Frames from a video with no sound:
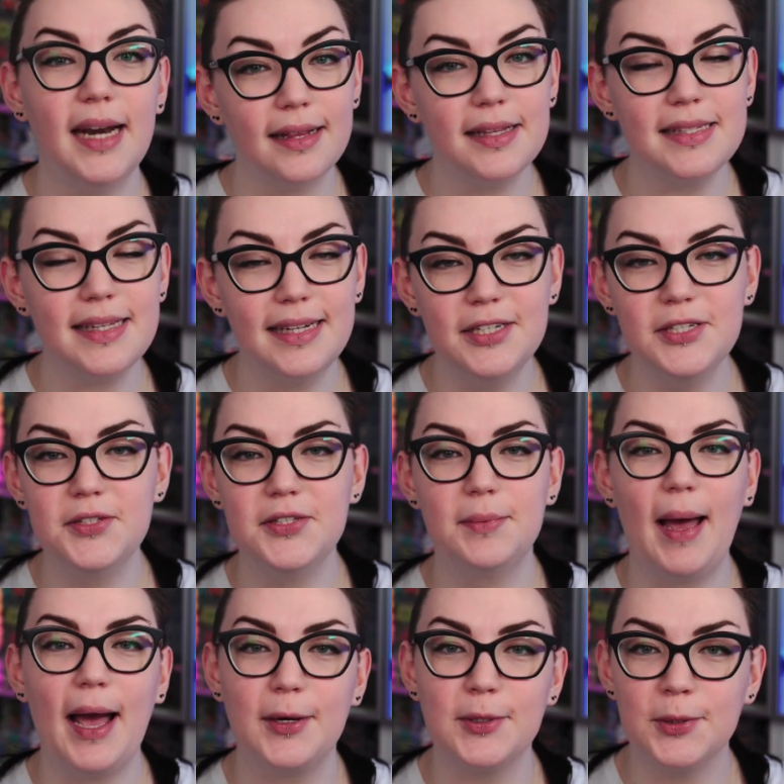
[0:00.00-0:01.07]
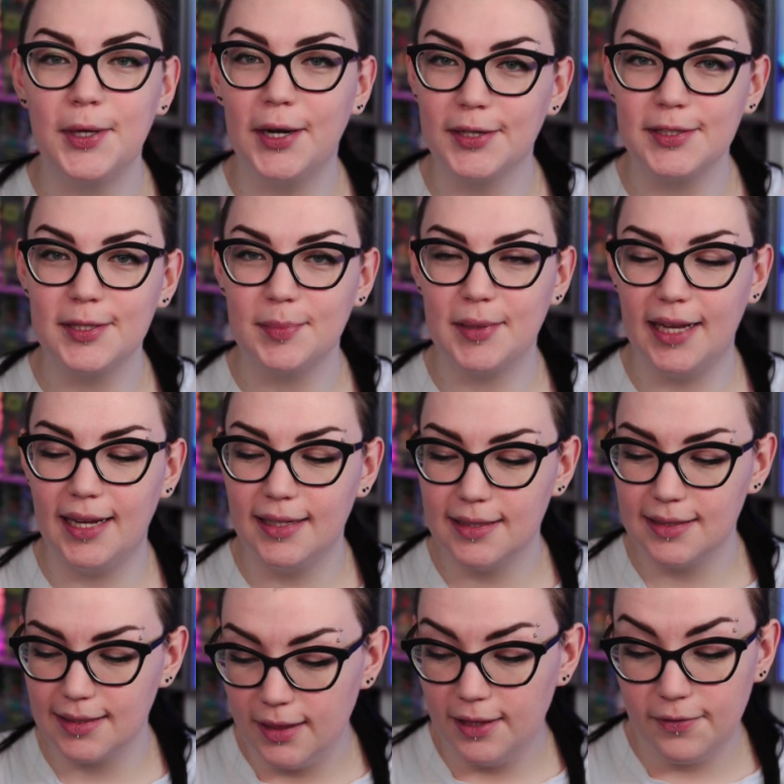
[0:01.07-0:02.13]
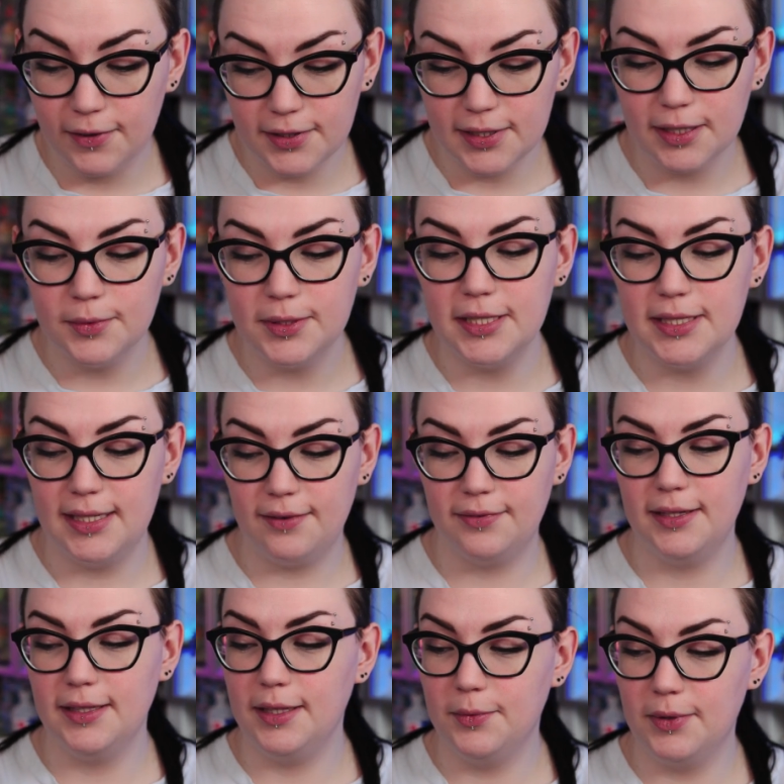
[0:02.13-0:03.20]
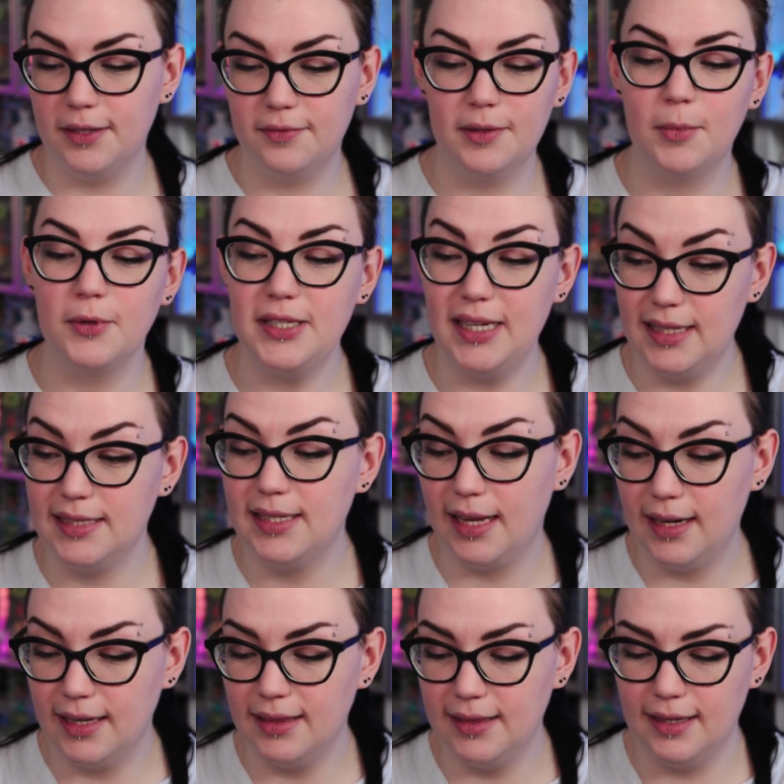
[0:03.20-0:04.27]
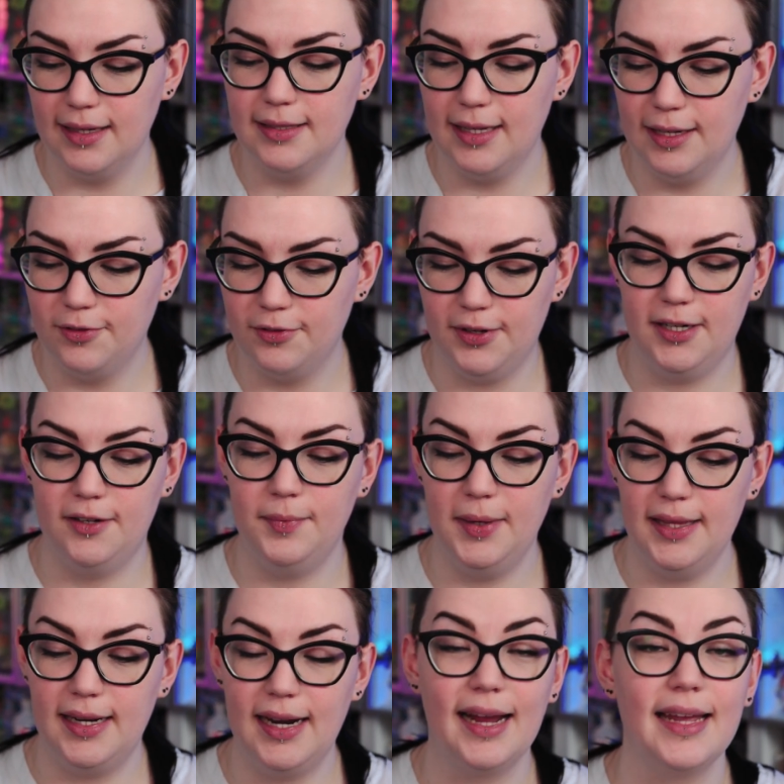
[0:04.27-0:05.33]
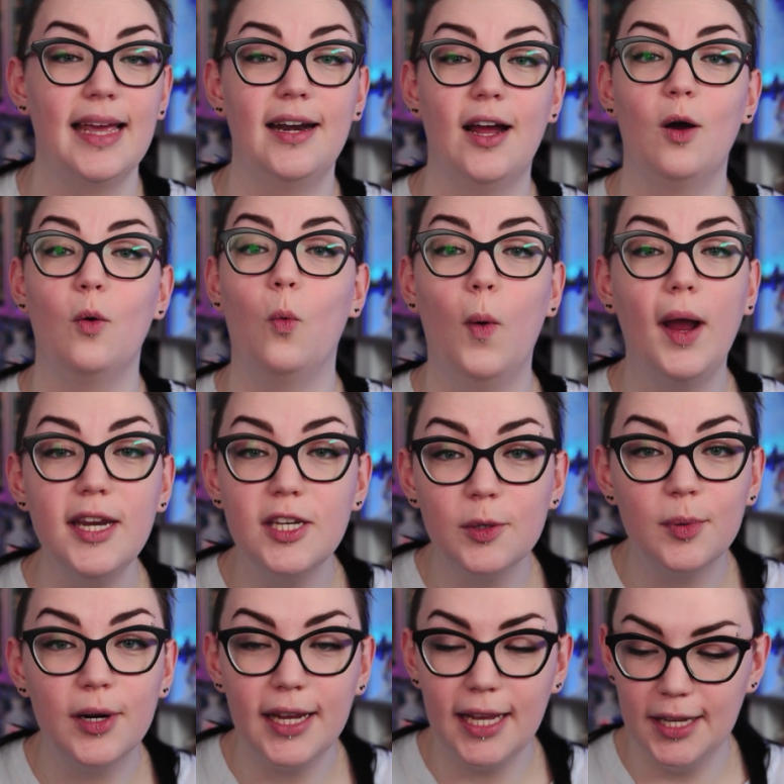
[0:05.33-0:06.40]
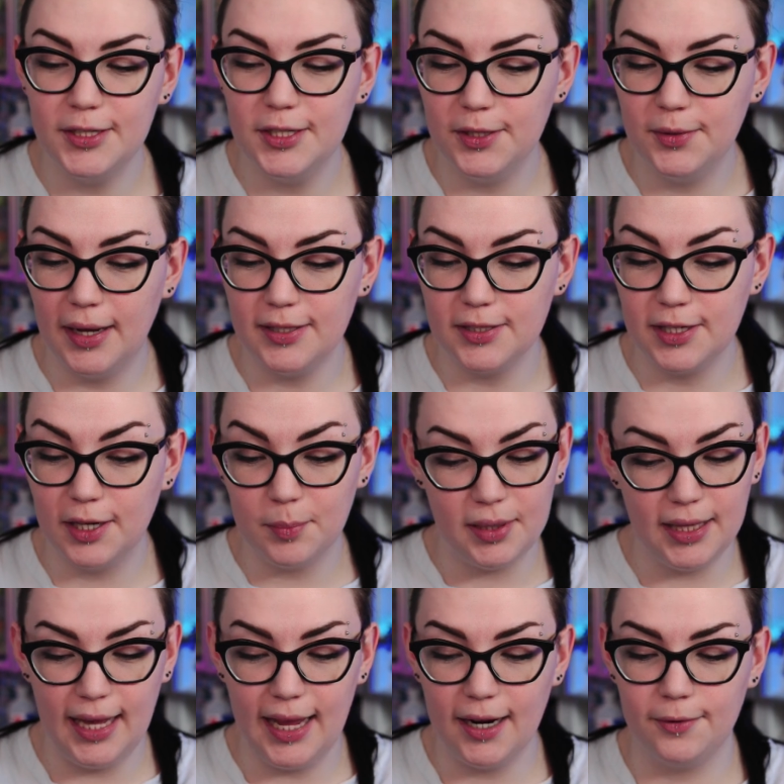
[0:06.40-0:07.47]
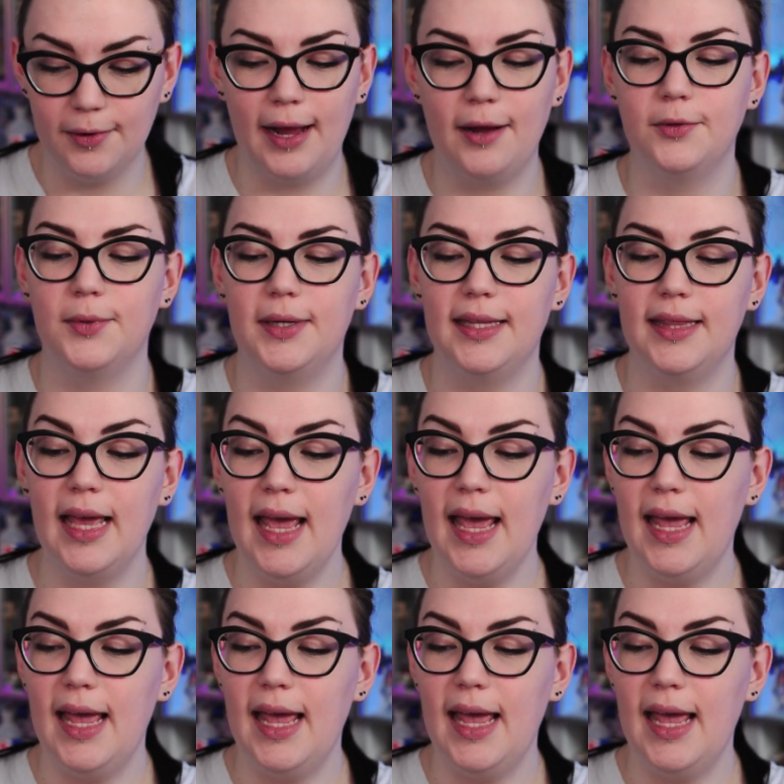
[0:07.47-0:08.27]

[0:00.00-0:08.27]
But now let's get into some actual art supplies. The first thing, which is definitely one of the most exciting things in front of me that I cannot wait to break into and start playing around with,